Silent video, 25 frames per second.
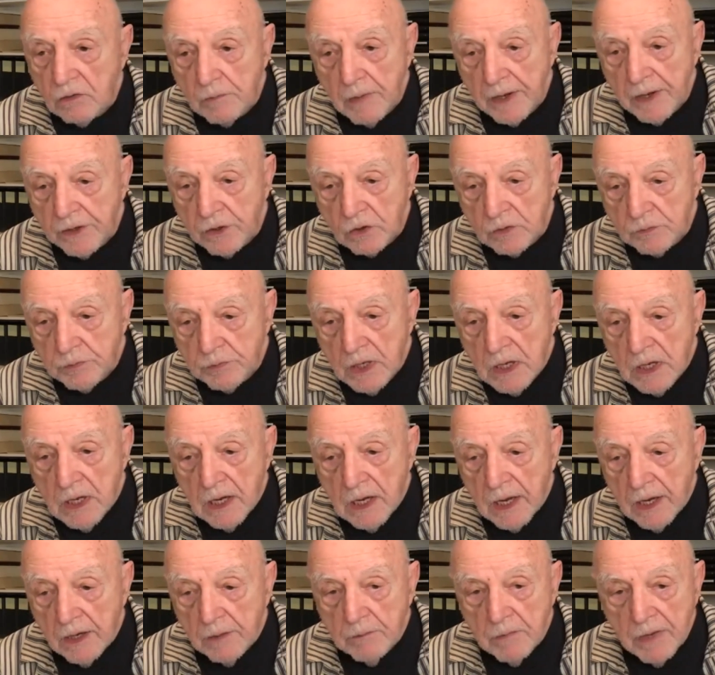My own,
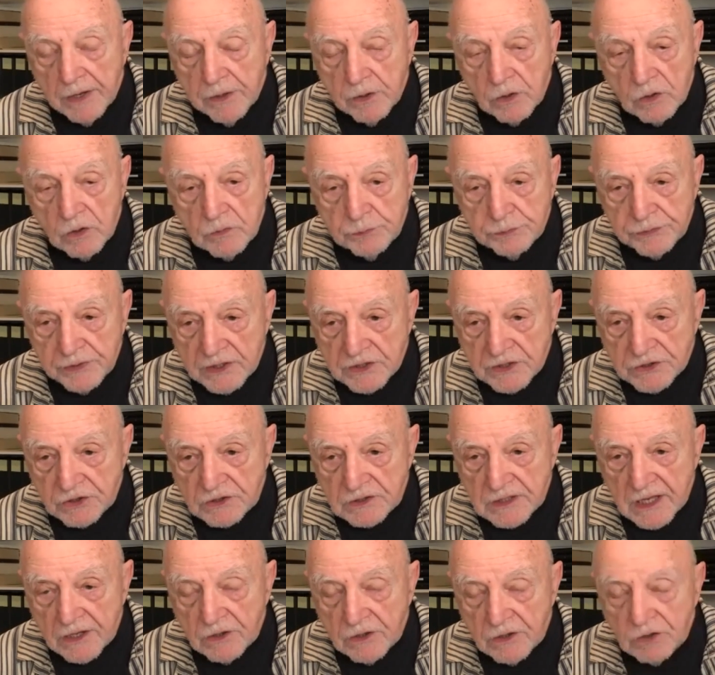uh, my own
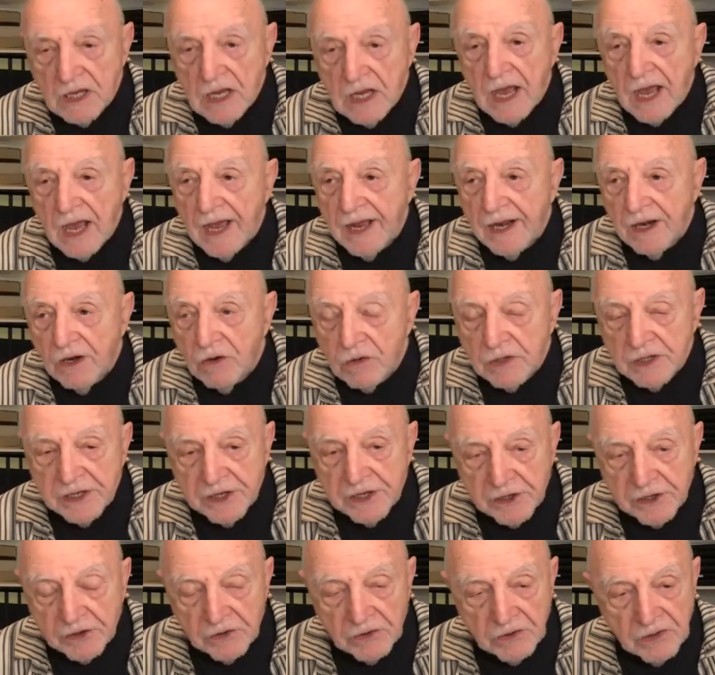pressures. I, I don't
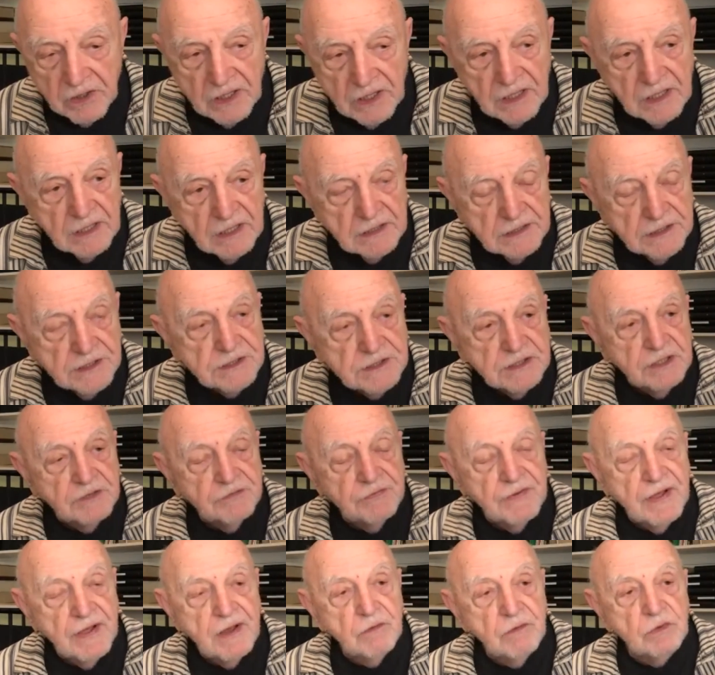care. Listen,
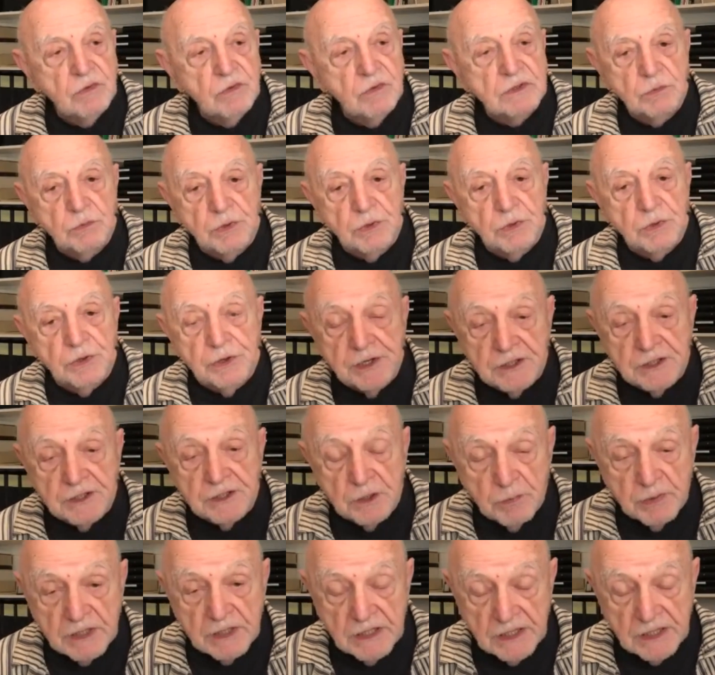if I was worried at
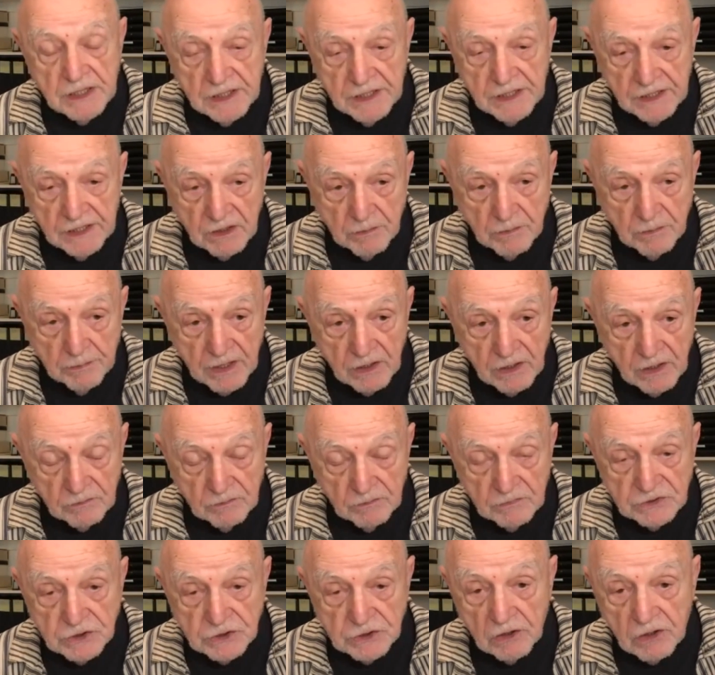the beginning
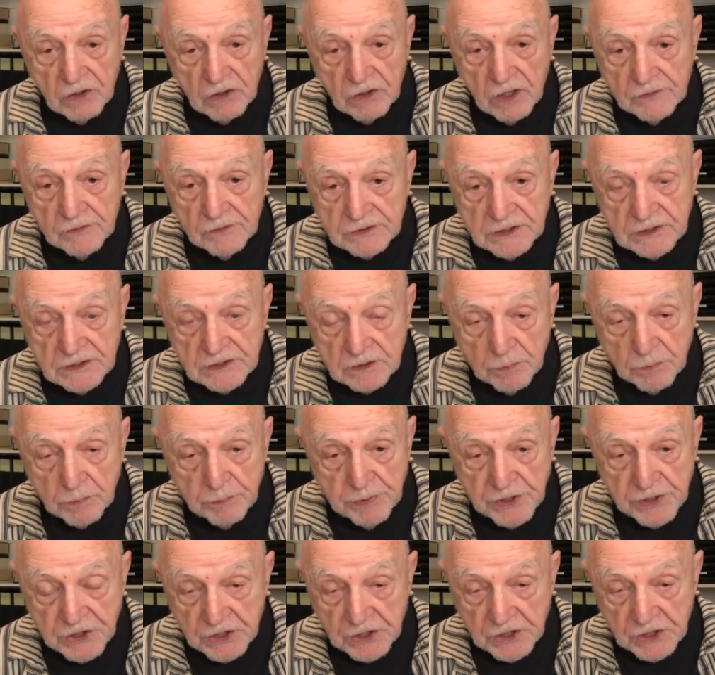about Szarkowski's
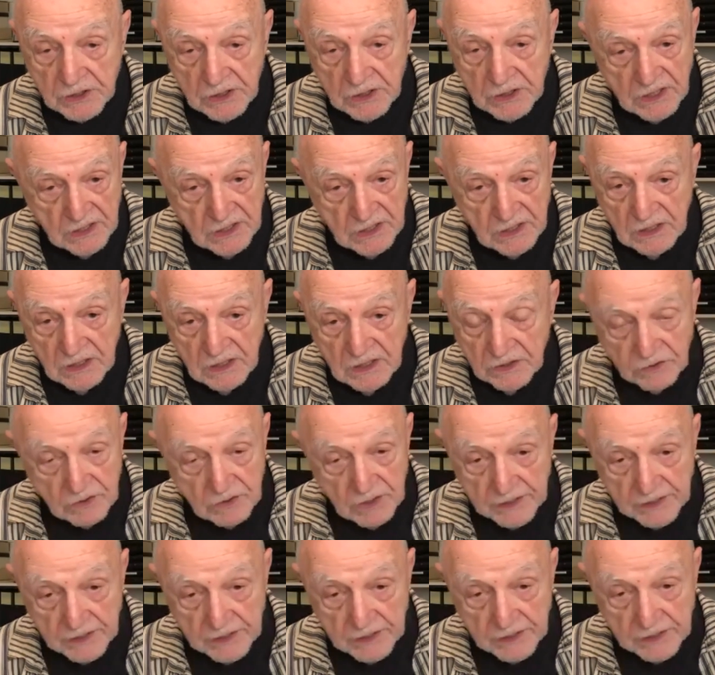opinion, you know,
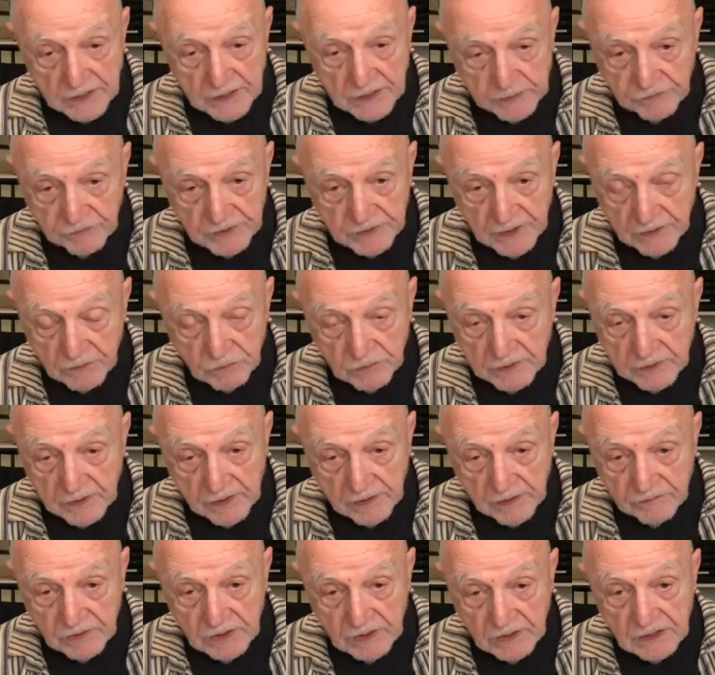I never would have done what
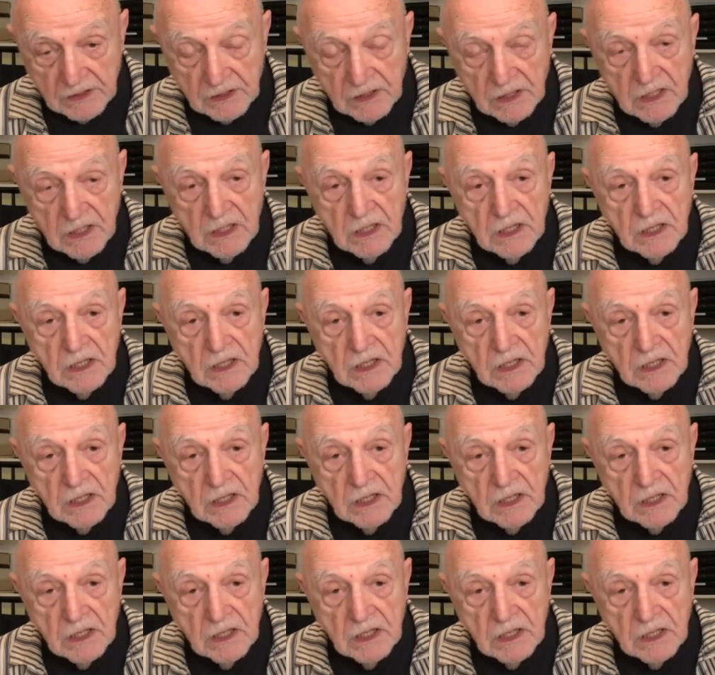I've done.